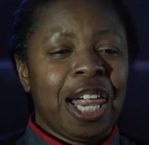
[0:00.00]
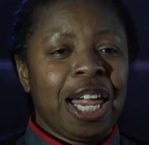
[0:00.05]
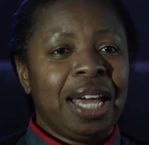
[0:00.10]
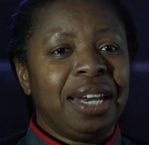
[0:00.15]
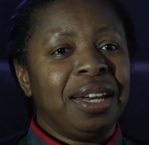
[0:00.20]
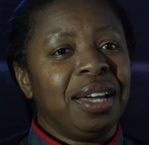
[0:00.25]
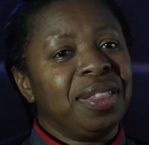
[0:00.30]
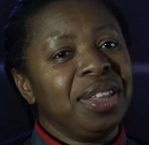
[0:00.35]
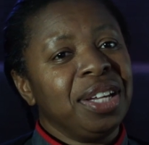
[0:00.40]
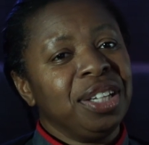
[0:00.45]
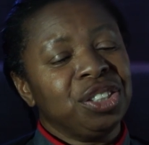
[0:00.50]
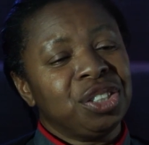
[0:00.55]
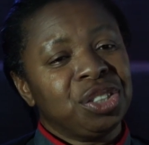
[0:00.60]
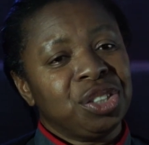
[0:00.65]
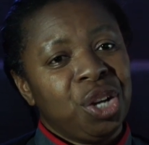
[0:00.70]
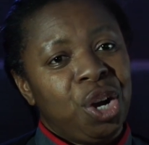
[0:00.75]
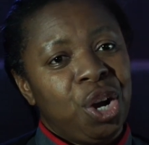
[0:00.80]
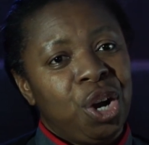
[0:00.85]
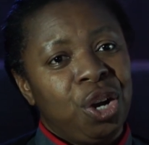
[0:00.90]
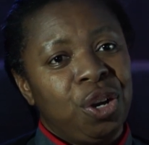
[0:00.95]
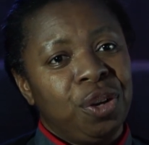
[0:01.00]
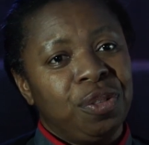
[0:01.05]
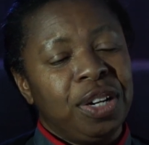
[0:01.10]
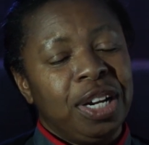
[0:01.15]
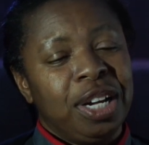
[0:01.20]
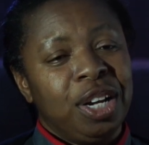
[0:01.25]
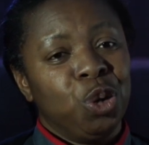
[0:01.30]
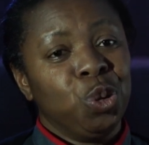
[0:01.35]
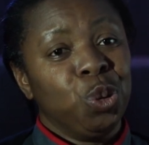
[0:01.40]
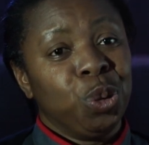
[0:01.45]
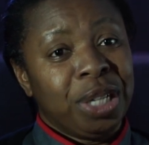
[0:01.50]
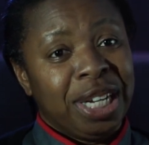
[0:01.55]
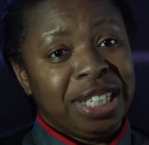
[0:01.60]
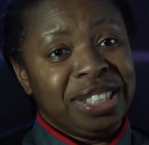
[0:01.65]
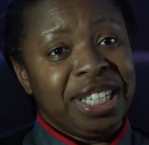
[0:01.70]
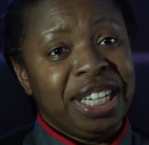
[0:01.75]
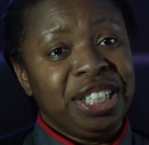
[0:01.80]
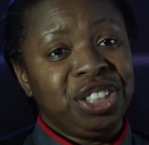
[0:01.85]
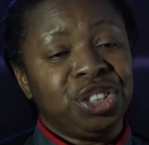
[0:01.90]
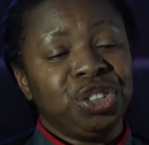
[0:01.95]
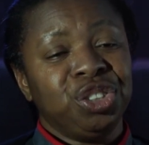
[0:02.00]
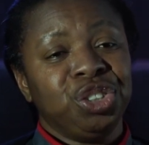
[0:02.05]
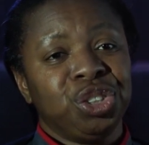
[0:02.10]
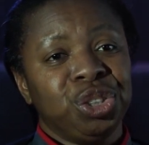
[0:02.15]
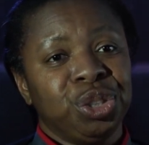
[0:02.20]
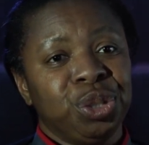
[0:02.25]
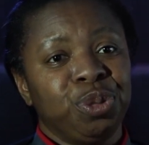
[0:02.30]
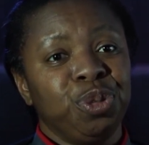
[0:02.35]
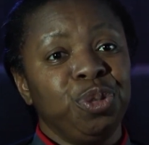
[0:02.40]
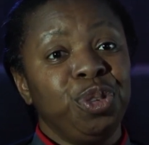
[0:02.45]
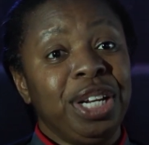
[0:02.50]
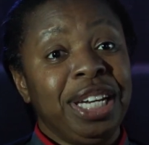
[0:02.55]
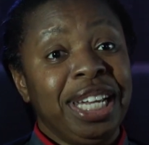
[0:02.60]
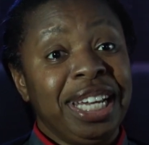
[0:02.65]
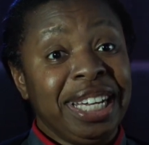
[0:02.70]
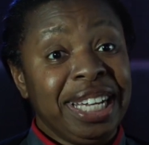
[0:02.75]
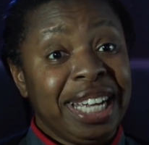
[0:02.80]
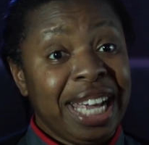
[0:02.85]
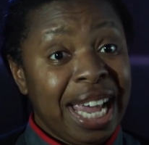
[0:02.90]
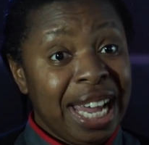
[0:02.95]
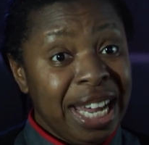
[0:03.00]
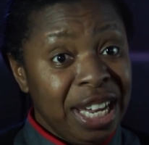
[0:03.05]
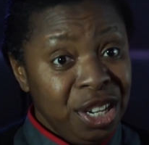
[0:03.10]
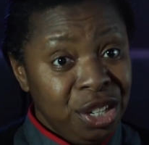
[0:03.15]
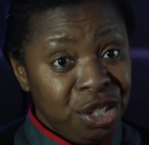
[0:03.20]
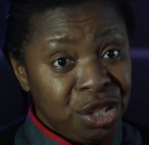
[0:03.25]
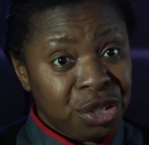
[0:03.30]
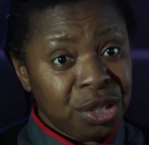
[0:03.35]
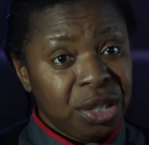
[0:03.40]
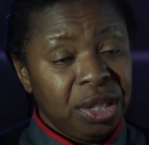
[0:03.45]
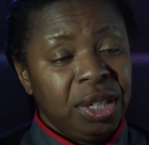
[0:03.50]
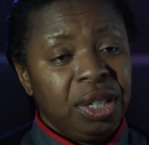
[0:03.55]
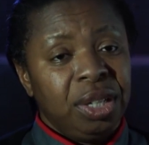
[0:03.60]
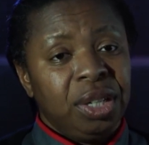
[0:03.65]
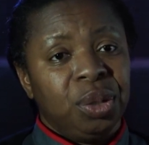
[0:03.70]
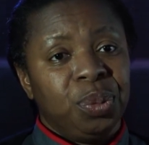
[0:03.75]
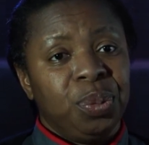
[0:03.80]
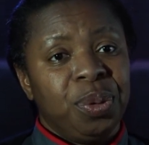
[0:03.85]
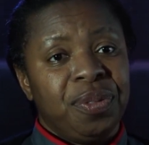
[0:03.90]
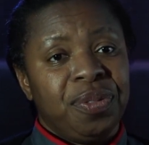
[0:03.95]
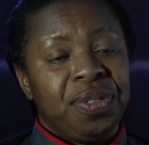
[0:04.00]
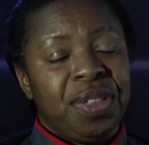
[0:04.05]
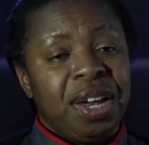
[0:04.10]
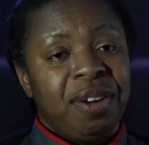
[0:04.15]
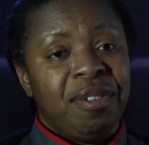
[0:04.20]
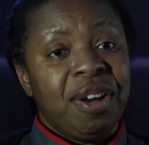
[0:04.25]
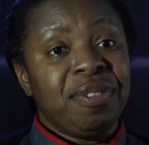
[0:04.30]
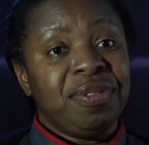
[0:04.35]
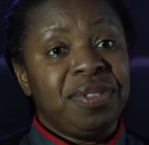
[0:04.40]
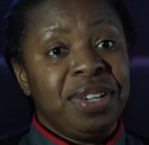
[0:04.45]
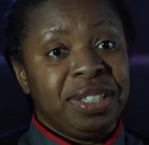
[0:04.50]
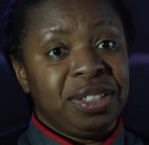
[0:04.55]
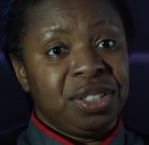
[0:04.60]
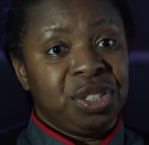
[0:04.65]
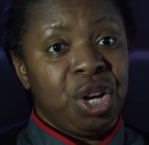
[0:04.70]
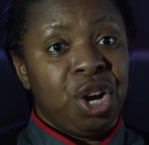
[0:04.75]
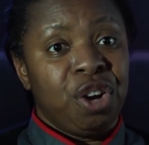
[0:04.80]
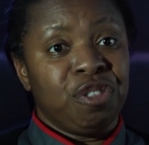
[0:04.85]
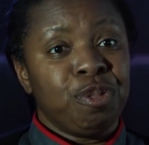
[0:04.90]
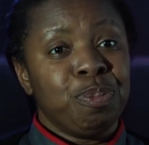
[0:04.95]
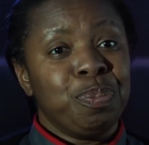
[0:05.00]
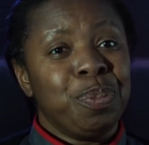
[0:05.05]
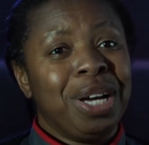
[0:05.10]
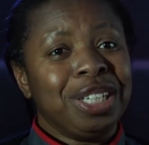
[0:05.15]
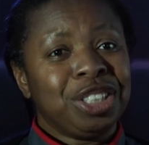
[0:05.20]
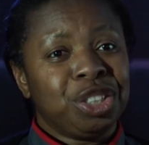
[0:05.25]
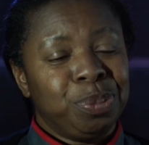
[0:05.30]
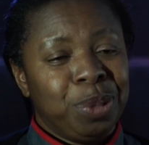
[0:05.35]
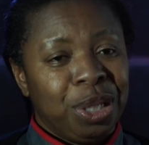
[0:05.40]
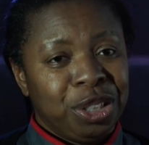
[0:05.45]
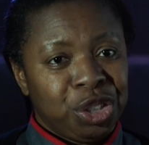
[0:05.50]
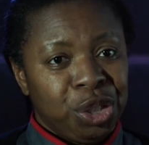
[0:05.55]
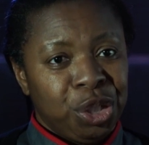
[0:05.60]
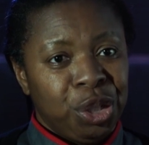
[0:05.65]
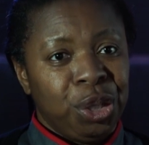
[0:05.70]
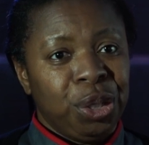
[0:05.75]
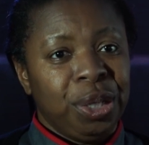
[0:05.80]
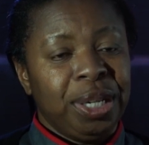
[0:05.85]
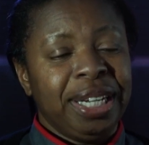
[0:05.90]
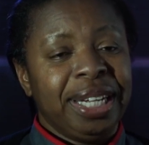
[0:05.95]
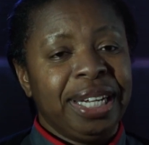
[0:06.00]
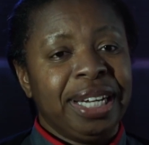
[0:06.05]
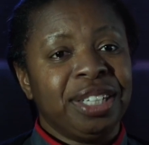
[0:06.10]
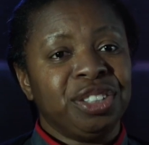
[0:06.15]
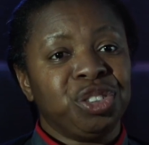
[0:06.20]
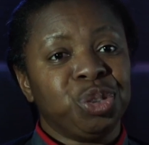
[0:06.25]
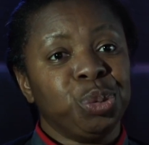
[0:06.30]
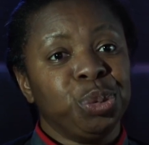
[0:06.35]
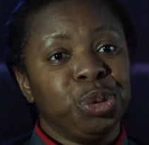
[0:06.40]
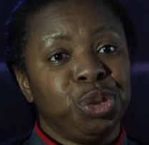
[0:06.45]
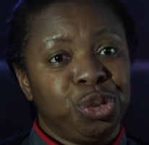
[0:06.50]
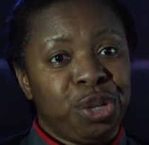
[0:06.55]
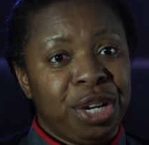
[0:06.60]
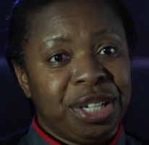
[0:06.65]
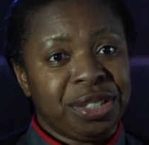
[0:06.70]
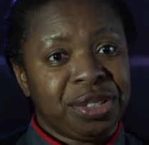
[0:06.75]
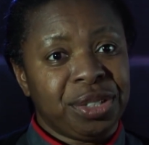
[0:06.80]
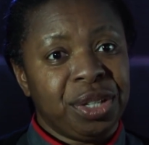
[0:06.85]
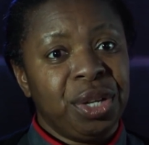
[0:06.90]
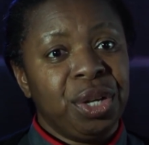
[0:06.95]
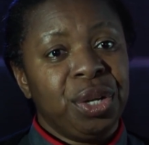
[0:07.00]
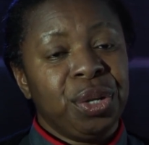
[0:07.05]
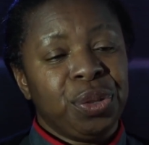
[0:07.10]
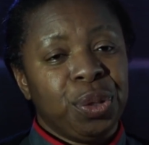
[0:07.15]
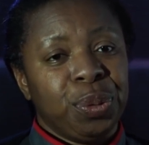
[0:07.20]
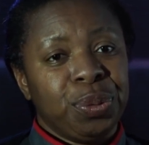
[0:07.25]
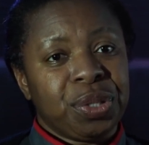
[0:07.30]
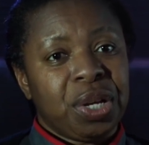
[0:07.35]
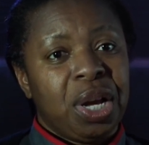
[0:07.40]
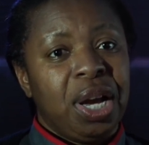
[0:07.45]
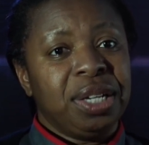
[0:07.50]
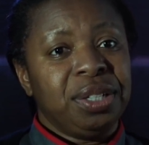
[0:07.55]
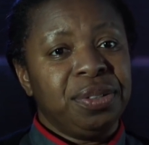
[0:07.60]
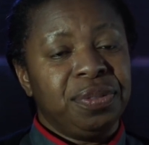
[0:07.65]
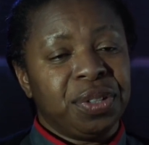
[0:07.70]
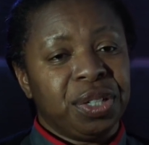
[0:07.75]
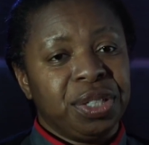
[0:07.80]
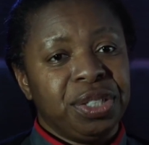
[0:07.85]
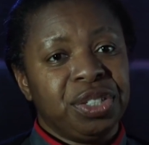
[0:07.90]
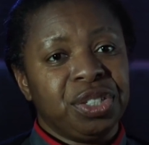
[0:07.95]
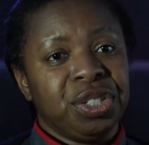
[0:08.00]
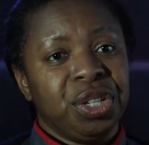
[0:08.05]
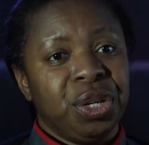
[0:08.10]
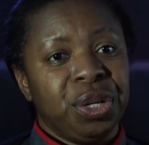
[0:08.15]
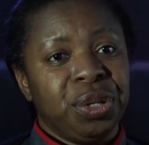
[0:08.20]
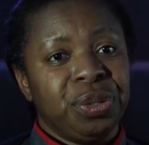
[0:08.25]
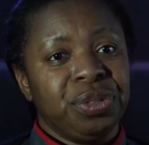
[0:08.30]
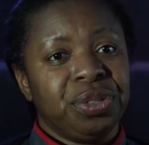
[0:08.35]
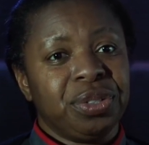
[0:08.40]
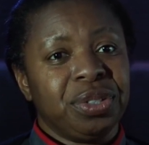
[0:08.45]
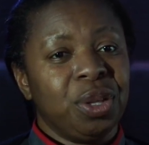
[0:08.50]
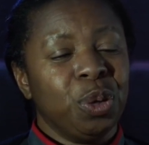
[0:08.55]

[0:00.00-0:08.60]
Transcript: And I think star uh, organisations should have really engaged with their ethnic staff much, much earlier to address those kind of concerns.